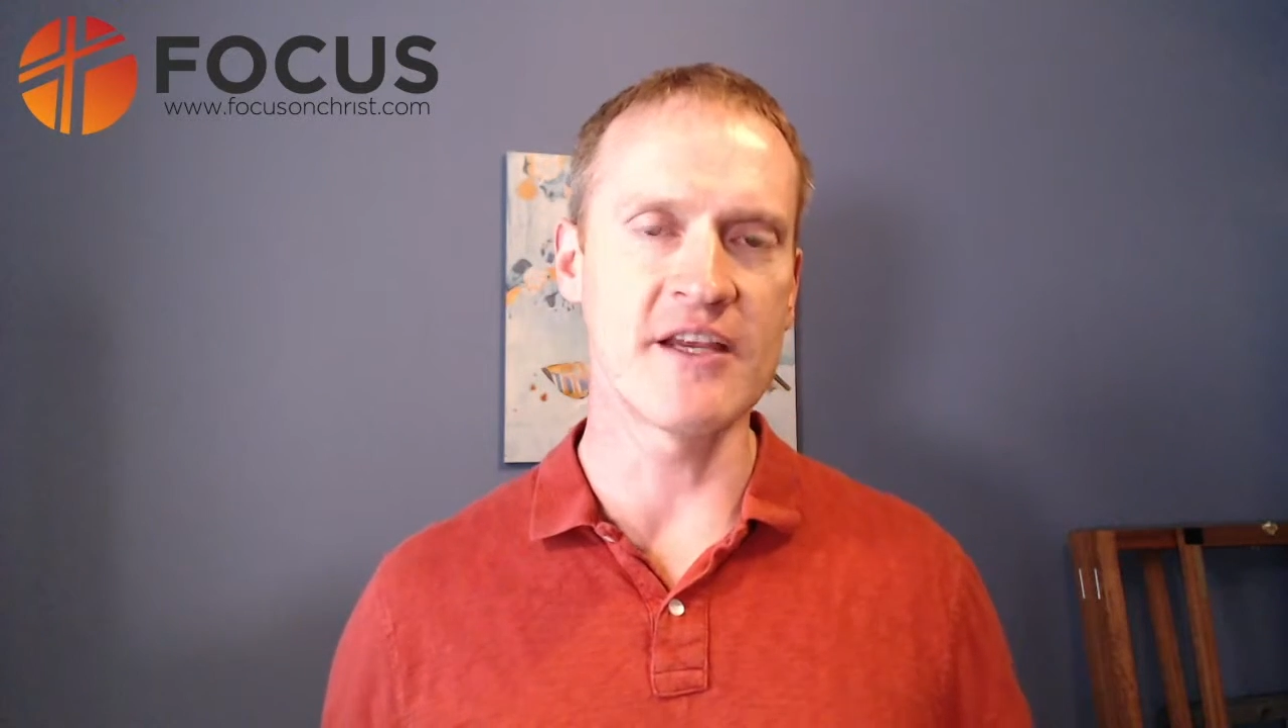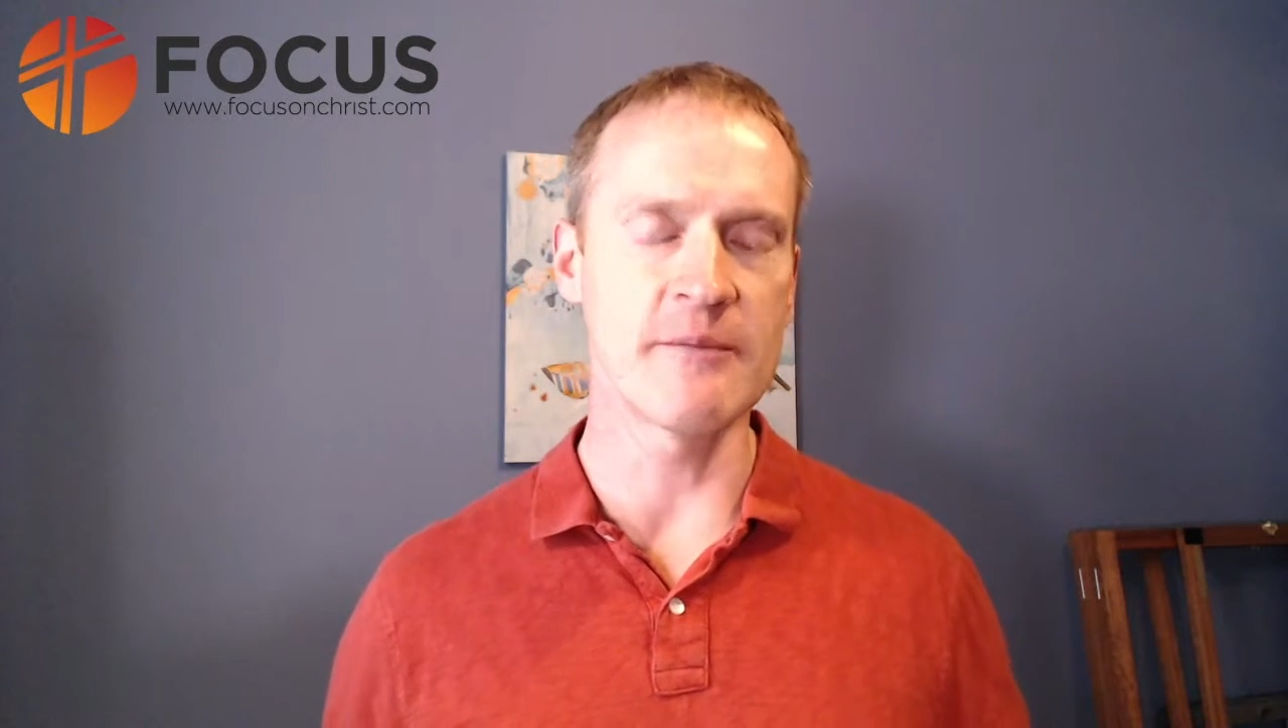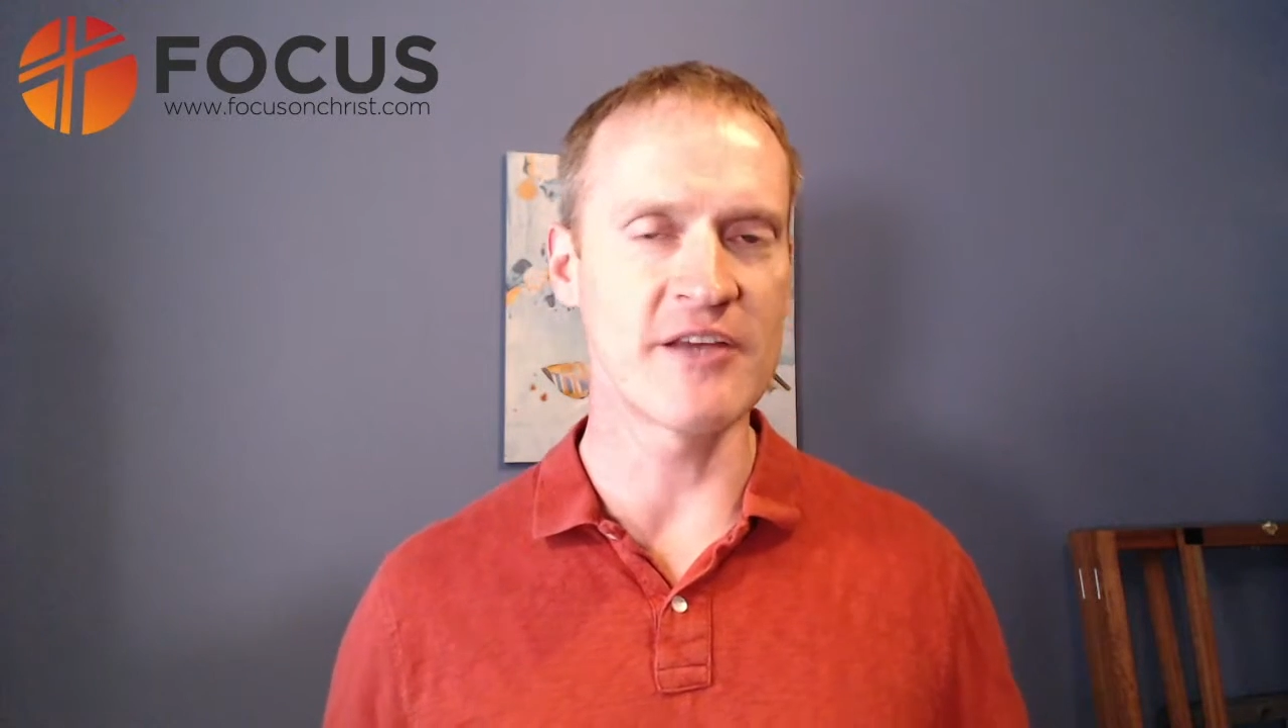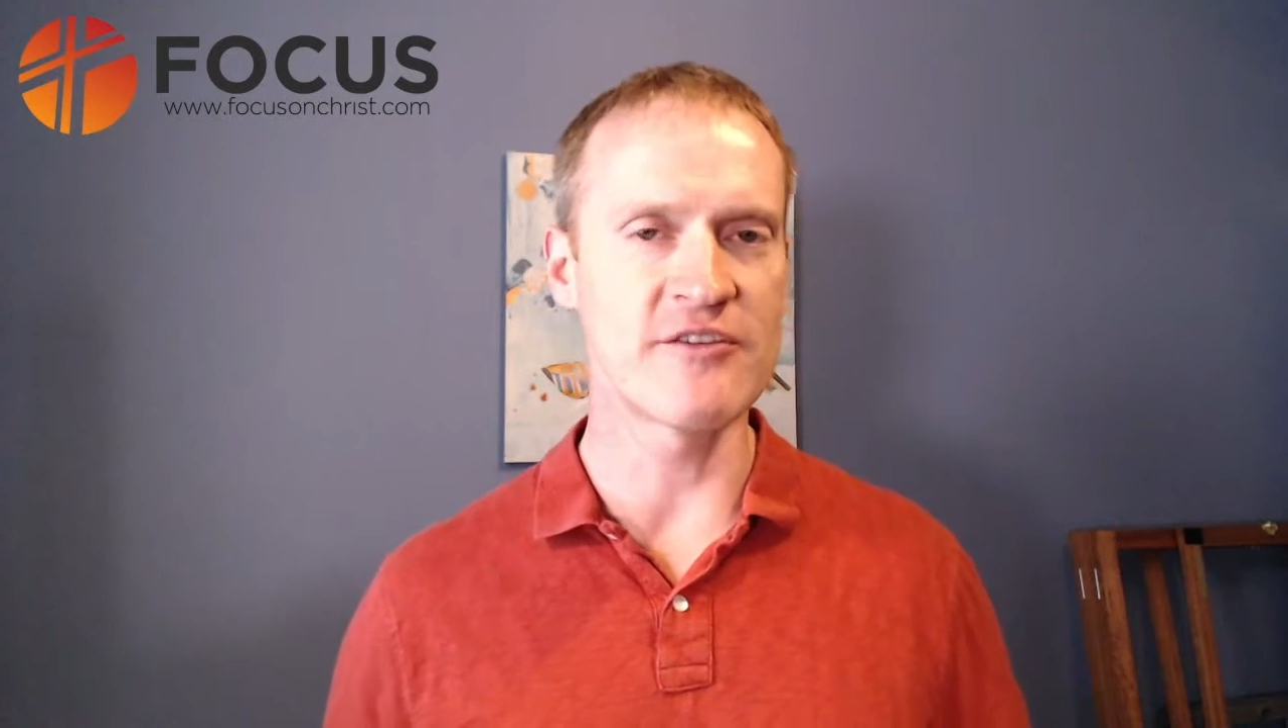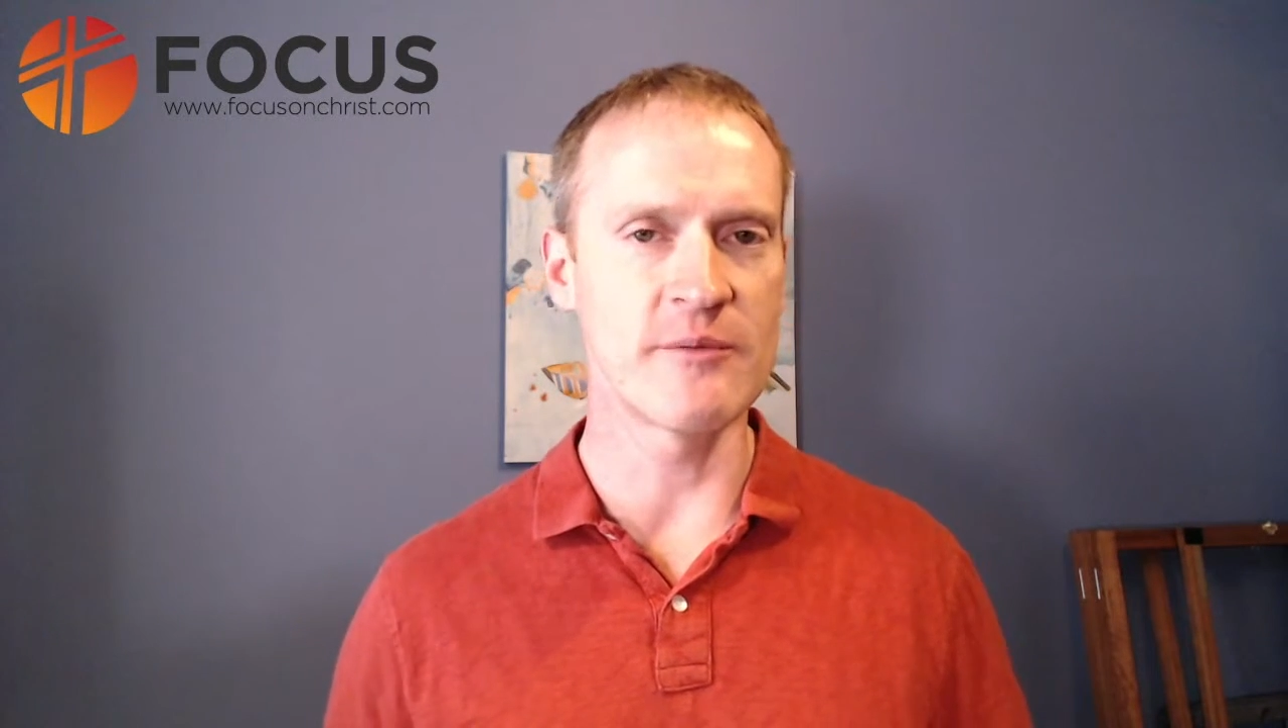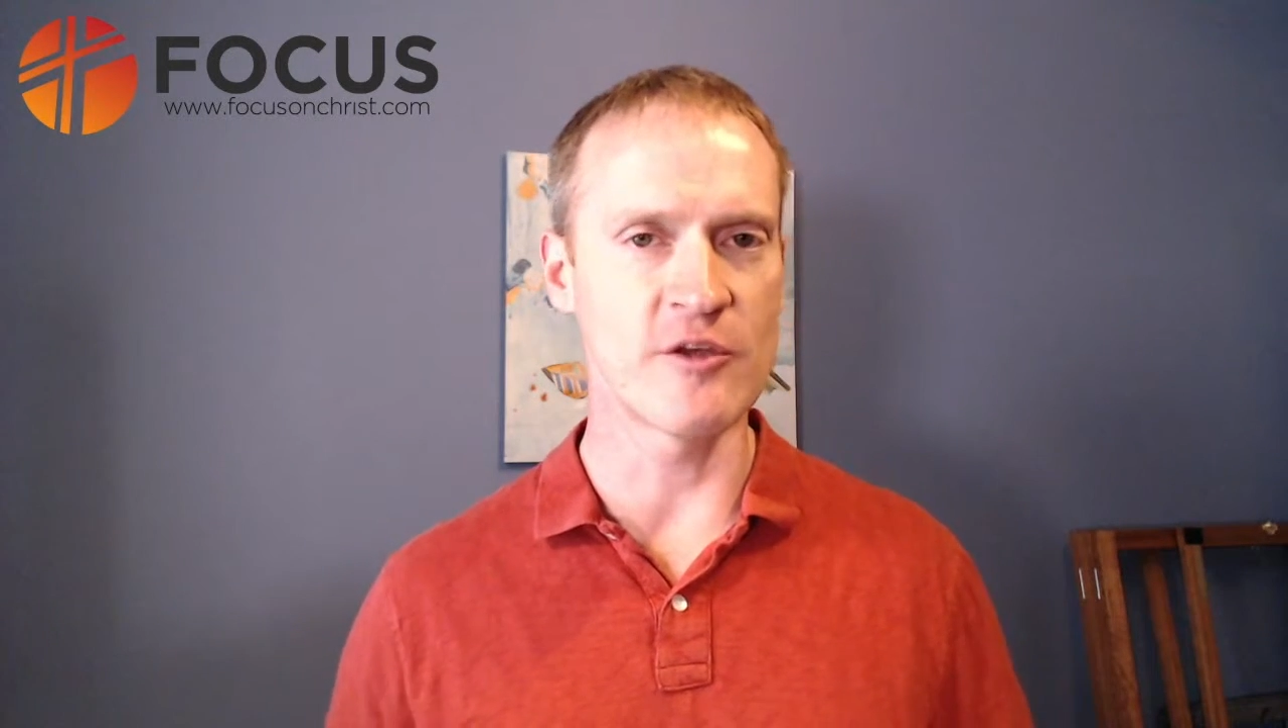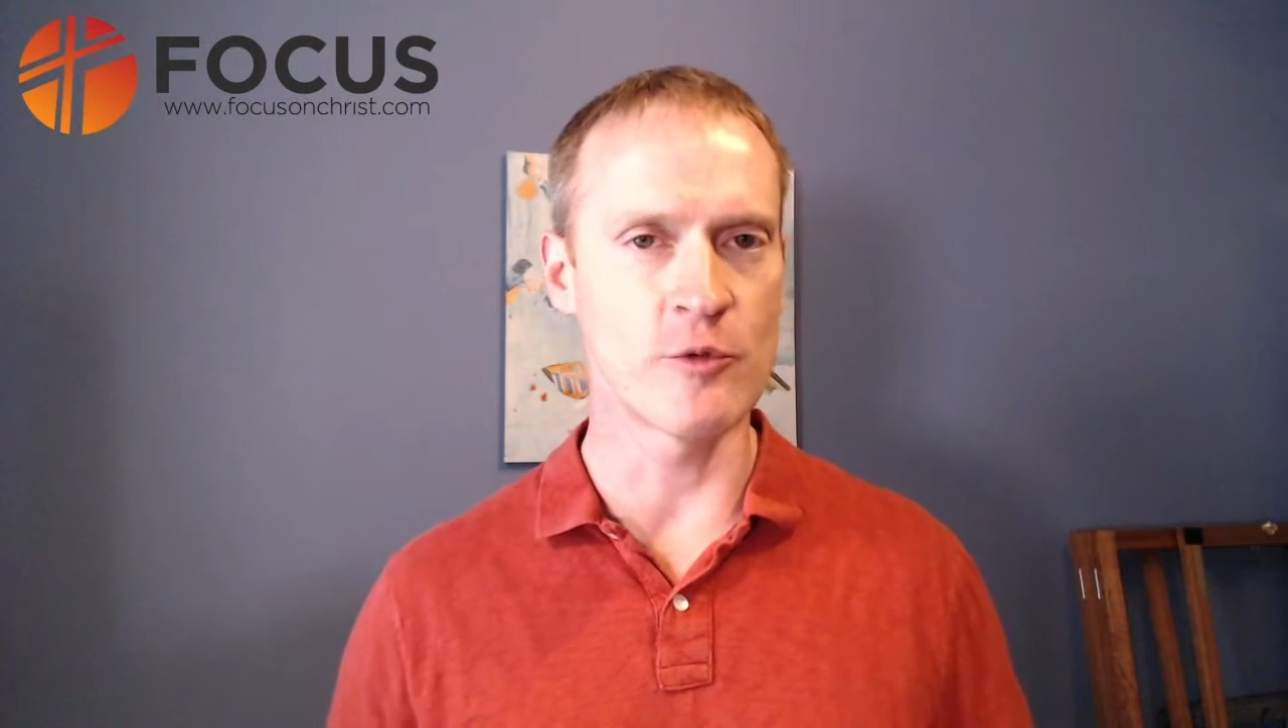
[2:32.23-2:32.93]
Think about some of the